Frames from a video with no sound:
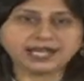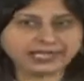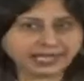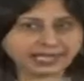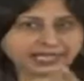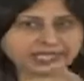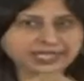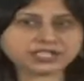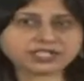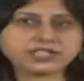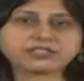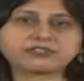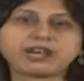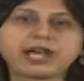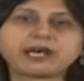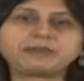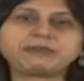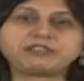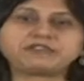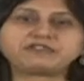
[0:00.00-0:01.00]
Let us
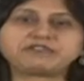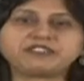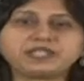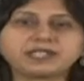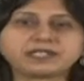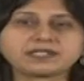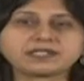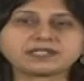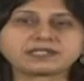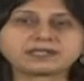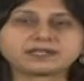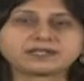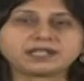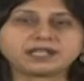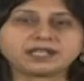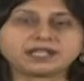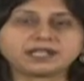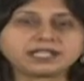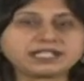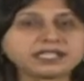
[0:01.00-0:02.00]
describe the first.
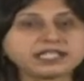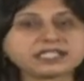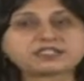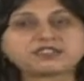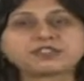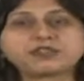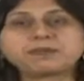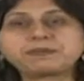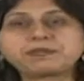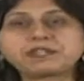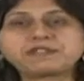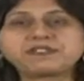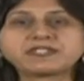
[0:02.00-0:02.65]
Descriptive